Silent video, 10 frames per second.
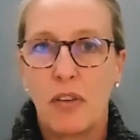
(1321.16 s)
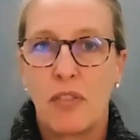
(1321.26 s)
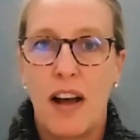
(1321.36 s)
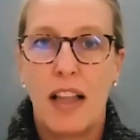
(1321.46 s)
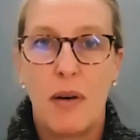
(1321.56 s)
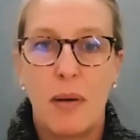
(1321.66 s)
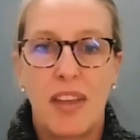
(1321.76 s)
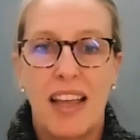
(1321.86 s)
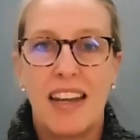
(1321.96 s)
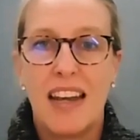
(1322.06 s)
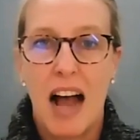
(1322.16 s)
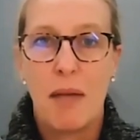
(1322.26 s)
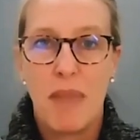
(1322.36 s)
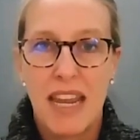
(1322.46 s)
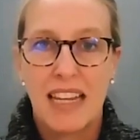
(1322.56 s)
those follow-ups and
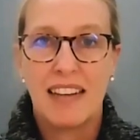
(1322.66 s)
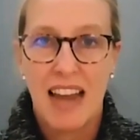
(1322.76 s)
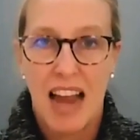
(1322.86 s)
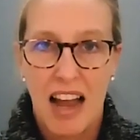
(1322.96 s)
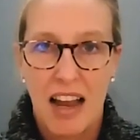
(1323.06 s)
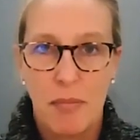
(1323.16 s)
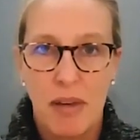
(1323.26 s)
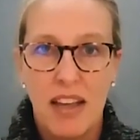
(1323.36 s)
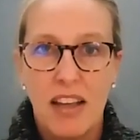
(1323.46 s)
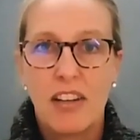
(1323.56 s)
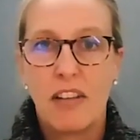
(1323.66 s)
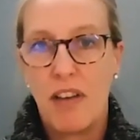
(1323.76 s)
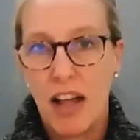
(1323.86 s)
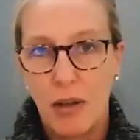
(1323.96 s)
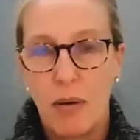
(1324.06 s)
not making time to
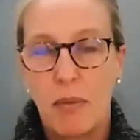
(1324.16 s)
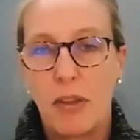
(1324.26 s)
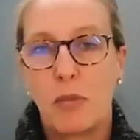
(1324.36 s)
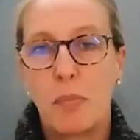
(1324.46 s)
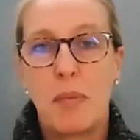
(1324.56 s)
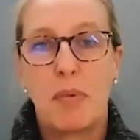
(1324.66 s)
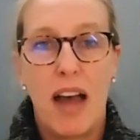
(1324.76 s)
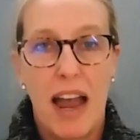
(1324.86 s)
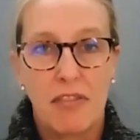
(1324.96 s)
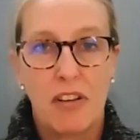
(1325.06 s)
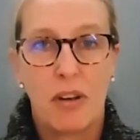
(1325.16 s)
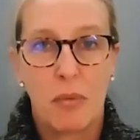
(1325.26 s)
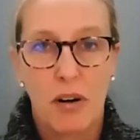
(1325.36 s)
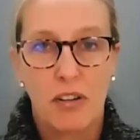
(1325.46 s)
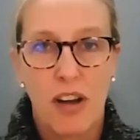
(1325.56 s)
follow up with those people after
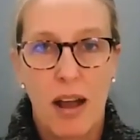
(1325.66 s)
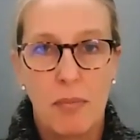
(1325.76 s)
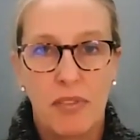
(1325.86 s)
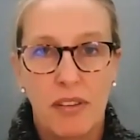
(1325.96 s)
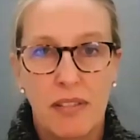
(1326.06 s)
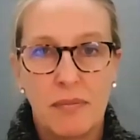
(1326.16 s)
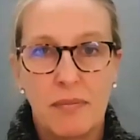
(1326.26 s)
their workshops.